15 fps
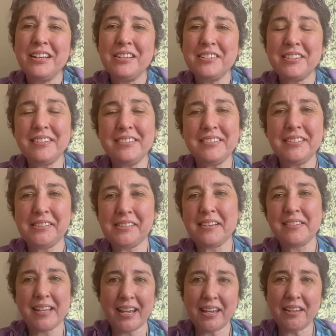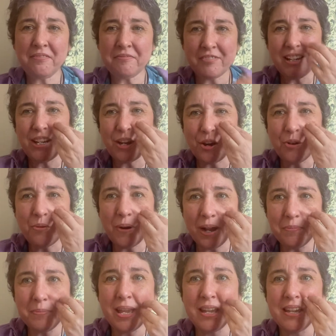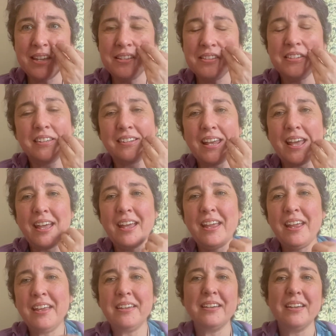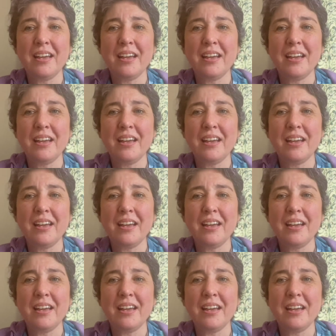So this is the second video I'm making today,